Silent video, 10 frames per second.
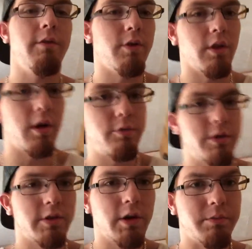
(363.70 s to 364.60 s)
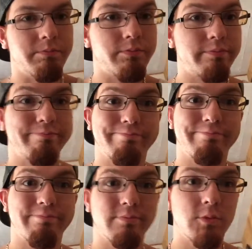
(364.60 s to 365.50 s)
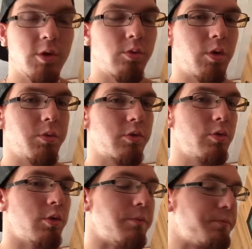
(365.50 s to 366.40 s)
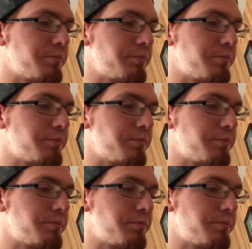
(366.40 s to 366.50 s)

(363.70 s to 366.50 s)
have a lot of free time. Don't have to worry about school.